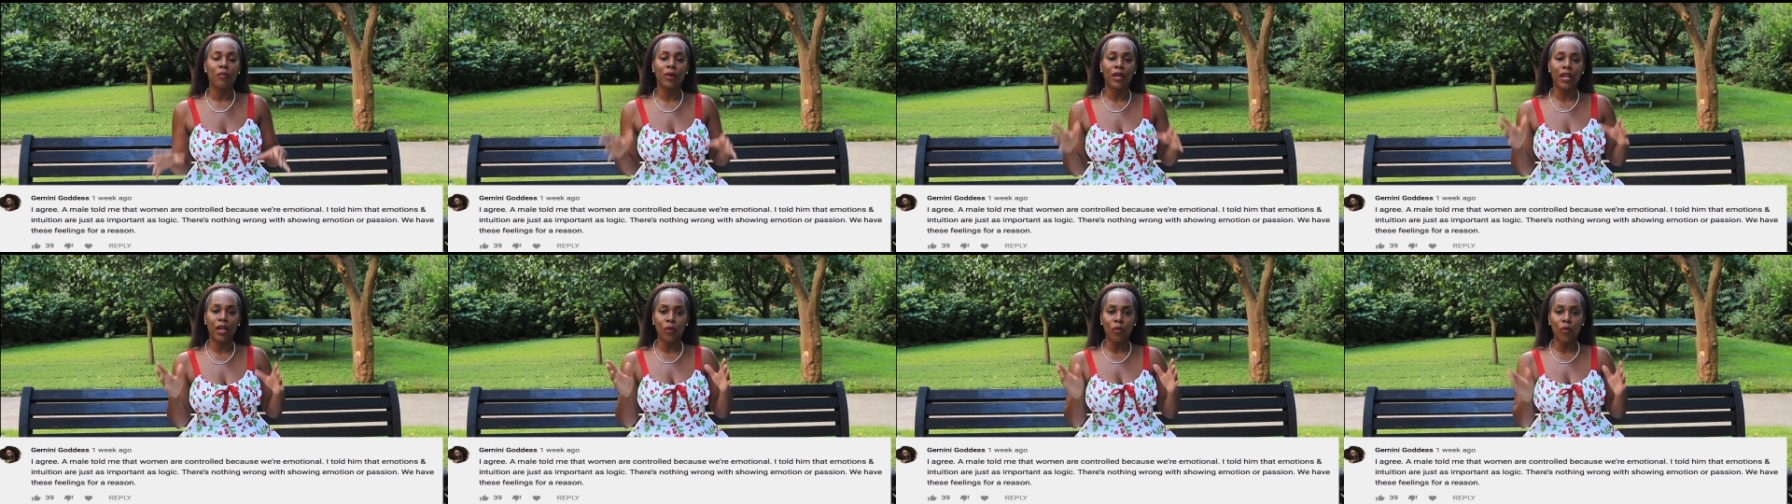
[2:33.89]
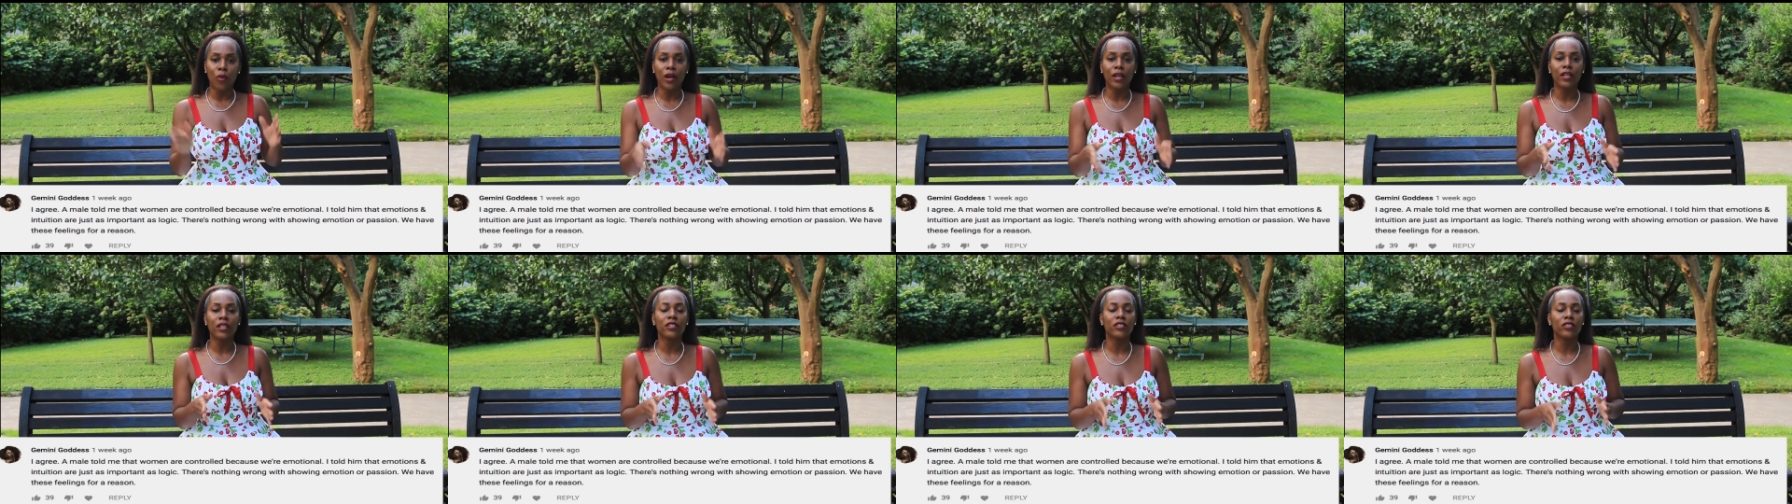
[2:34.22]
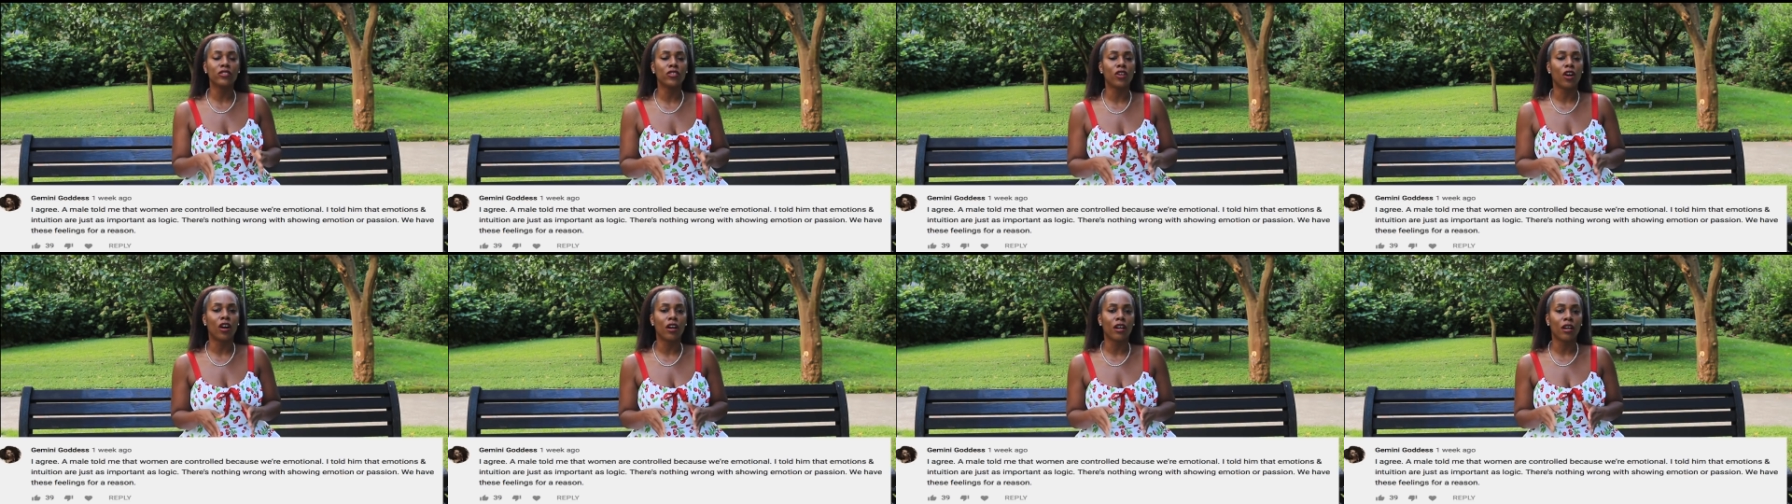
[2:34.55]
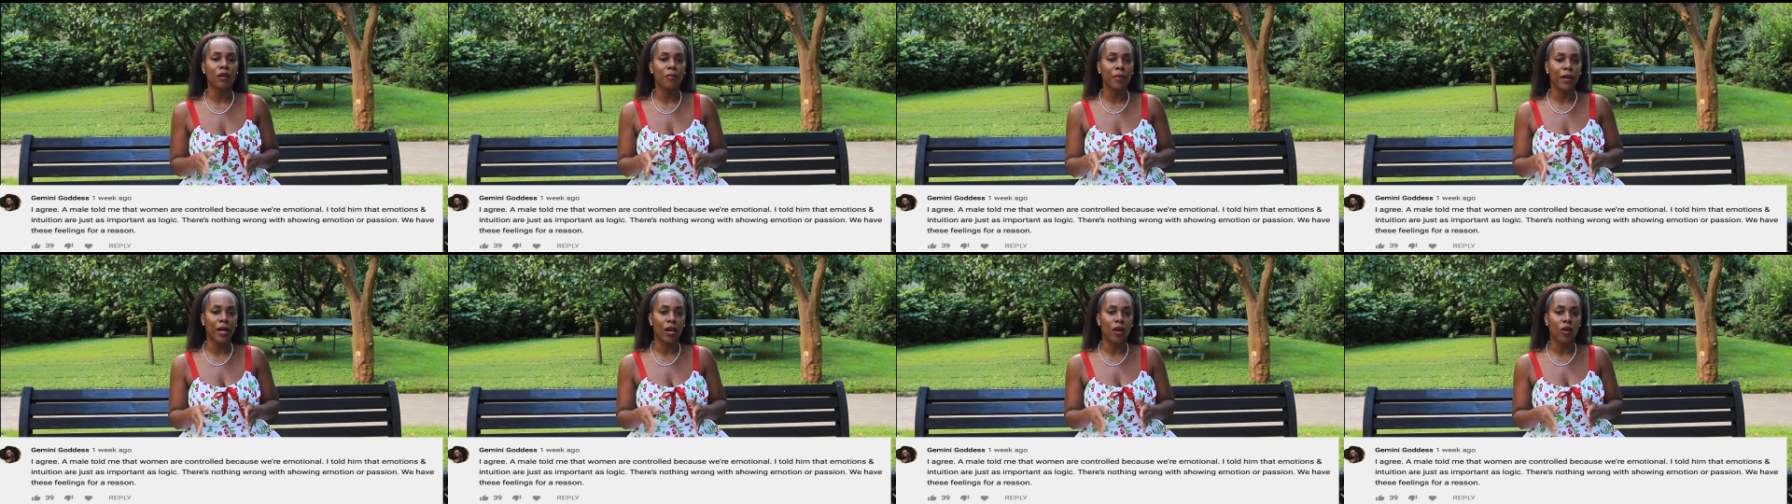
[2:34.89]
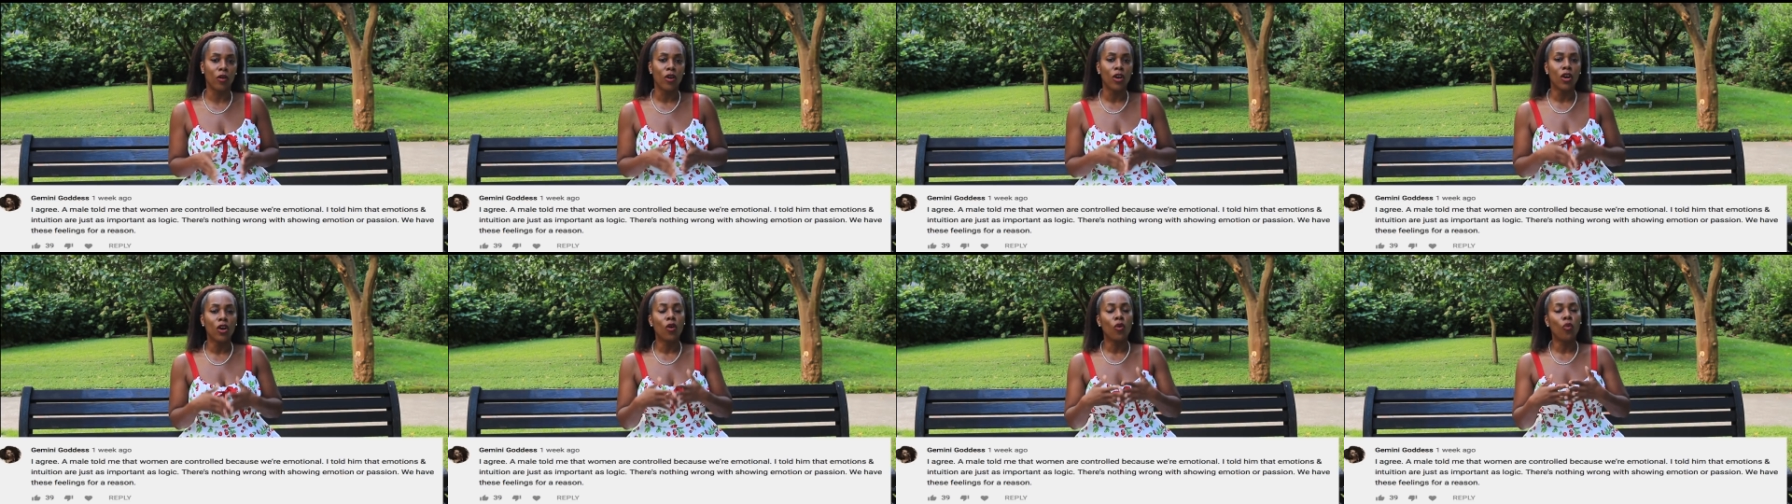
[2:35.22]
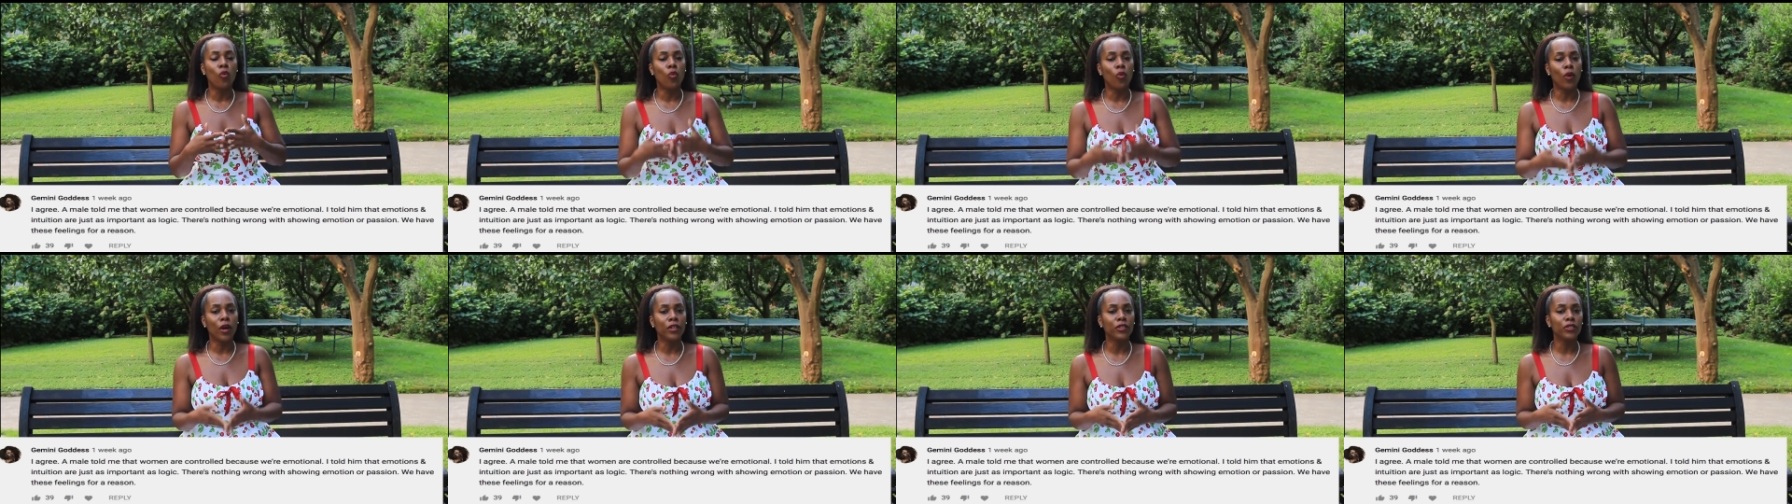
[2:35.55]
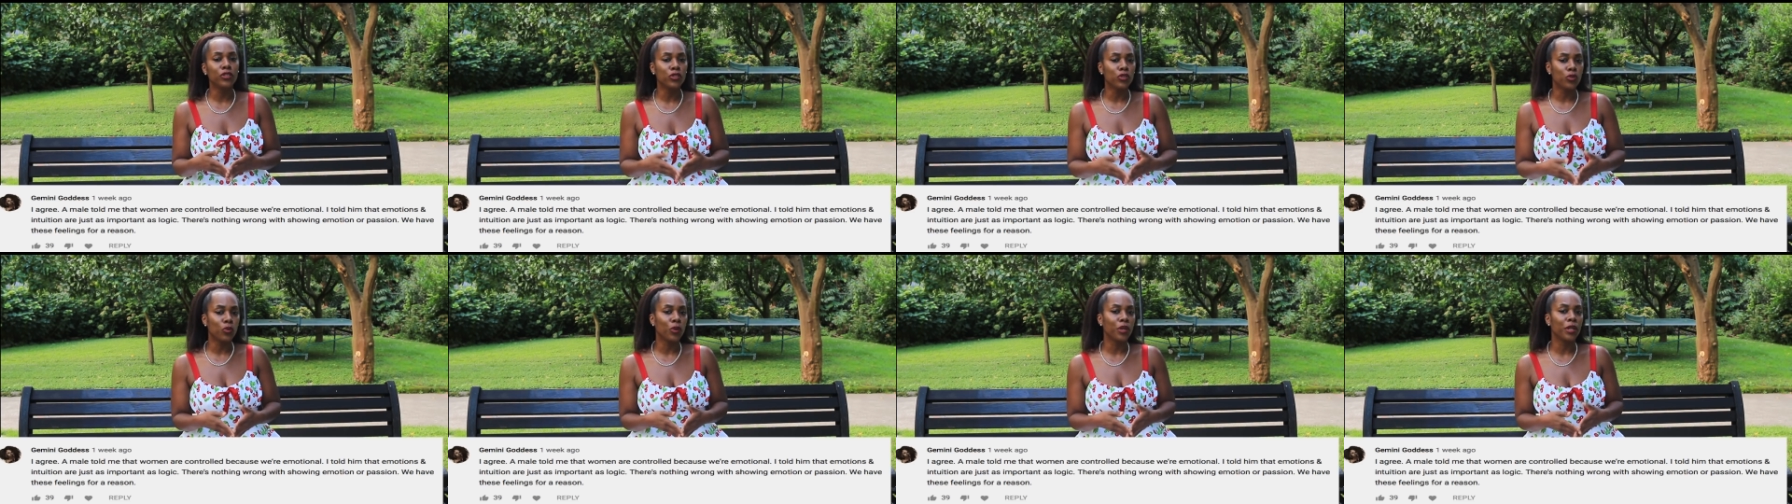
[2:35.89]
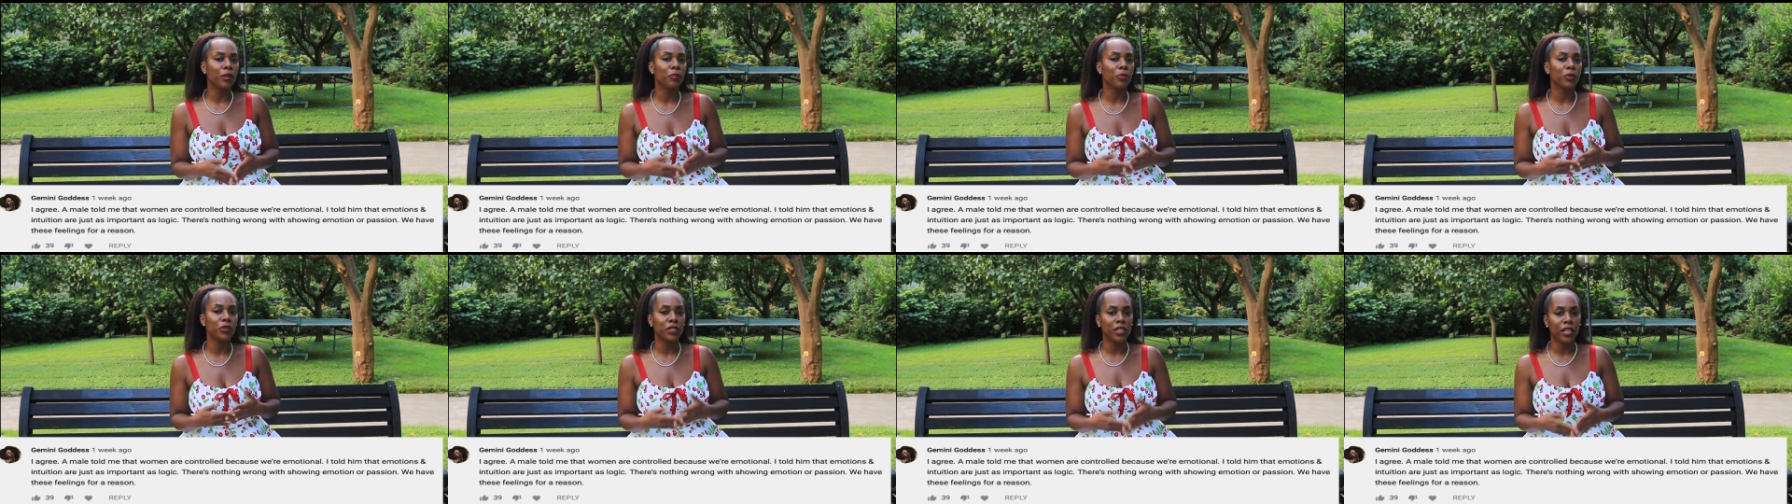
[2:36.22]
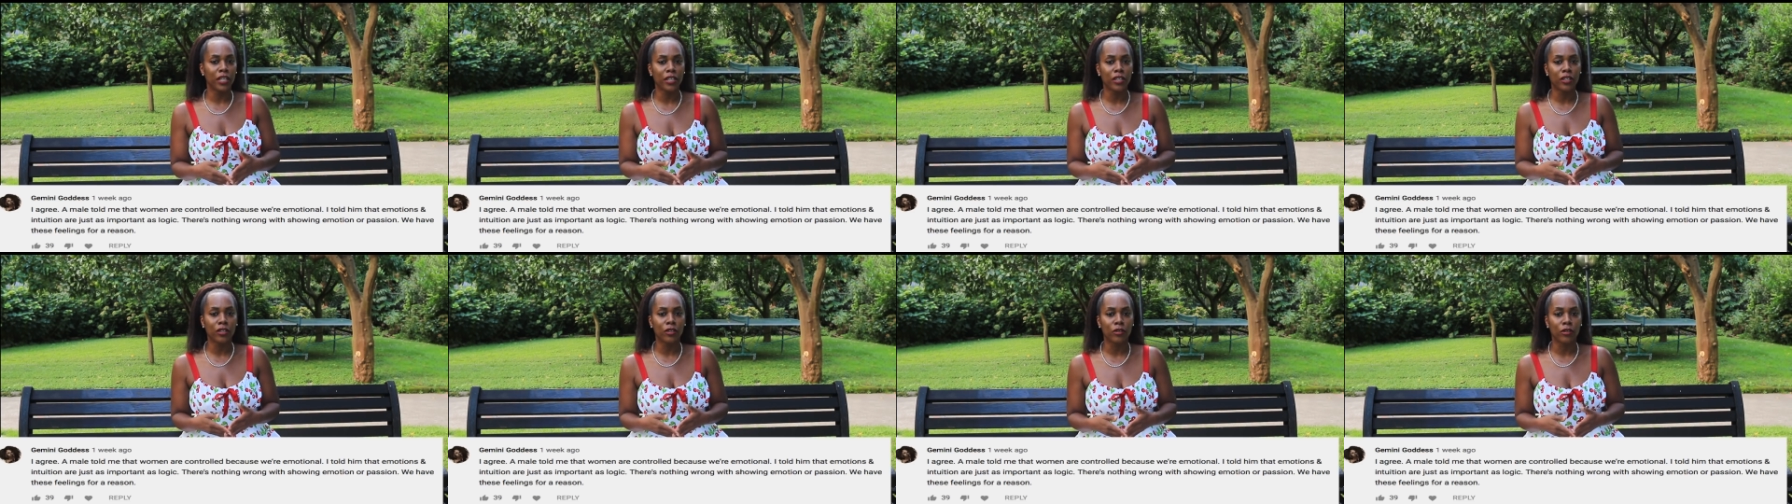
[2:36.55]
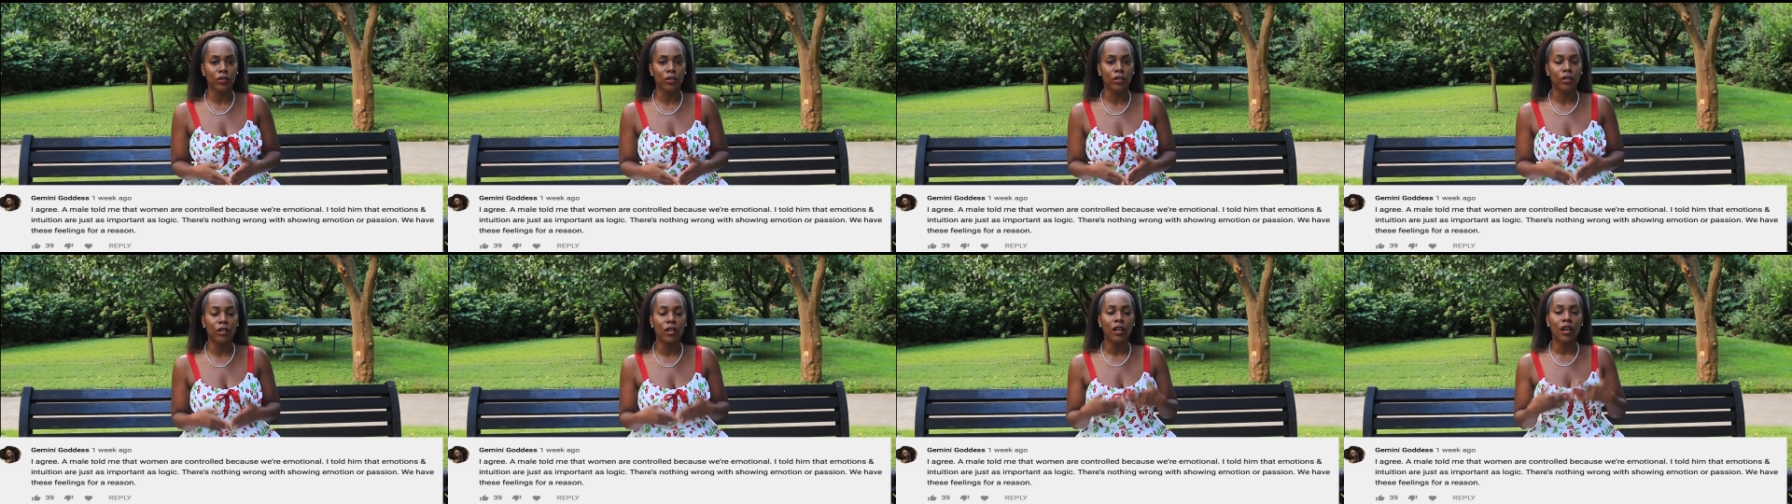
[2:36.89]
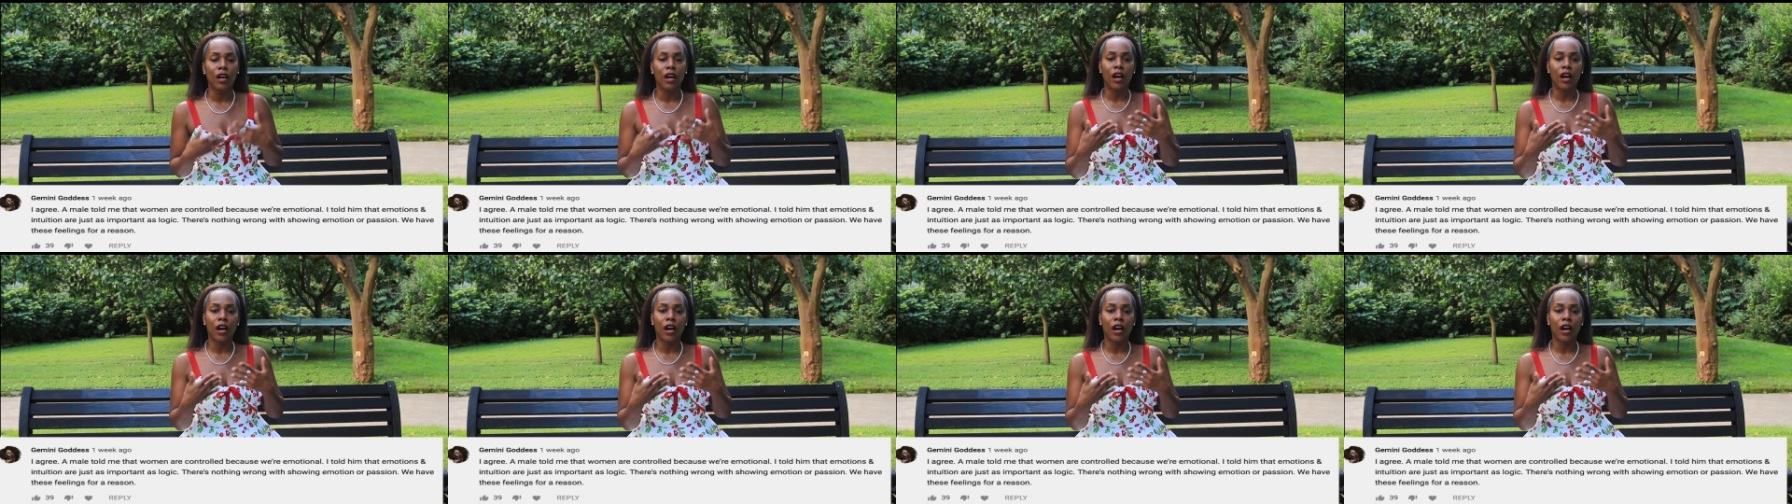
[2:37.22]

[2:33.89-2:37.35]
but I wanted to talk about one story in particular